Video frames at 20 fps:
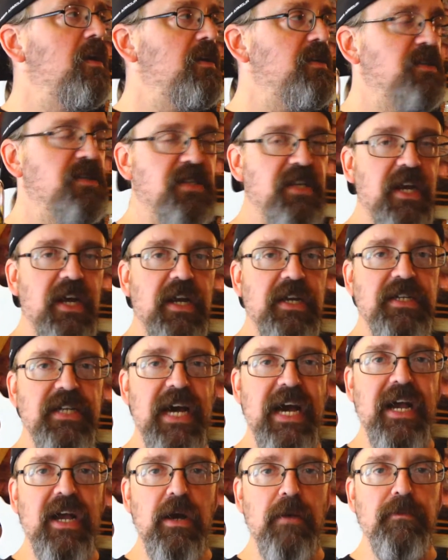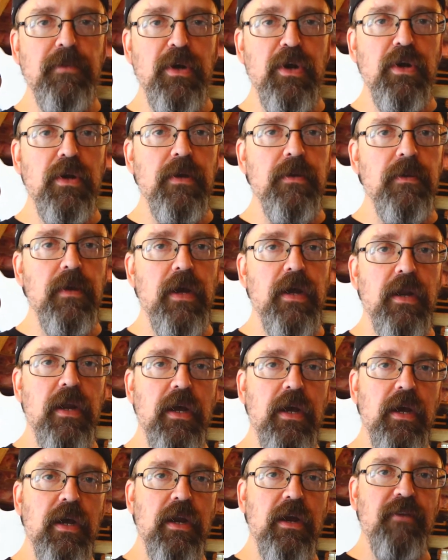just to kind of tack up good, and
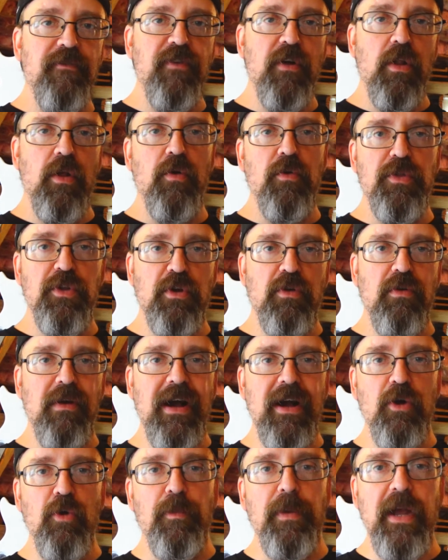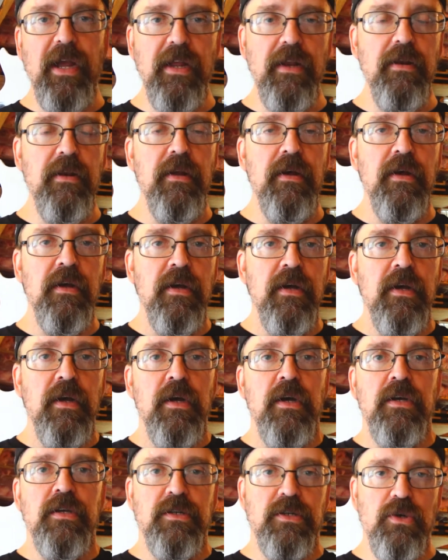then I follow it with a crackle paint.
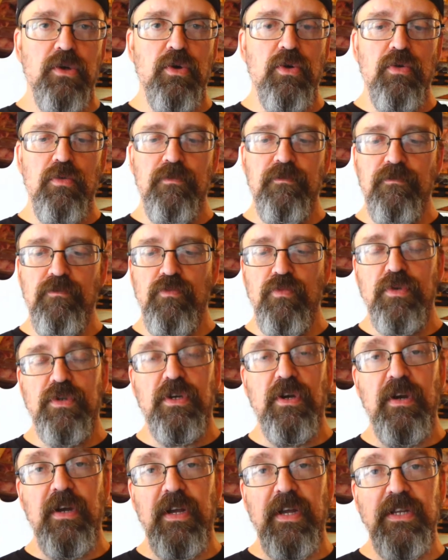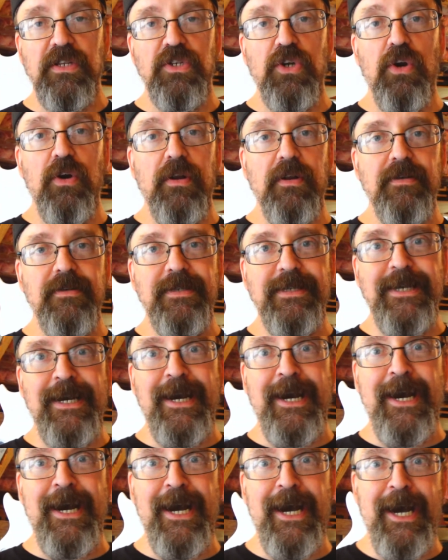So let's go ahead and get started.
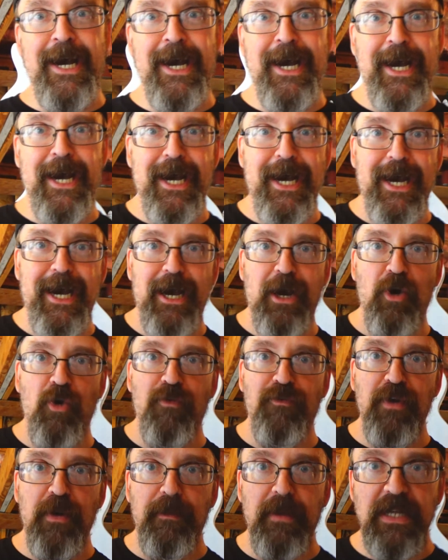Hope for the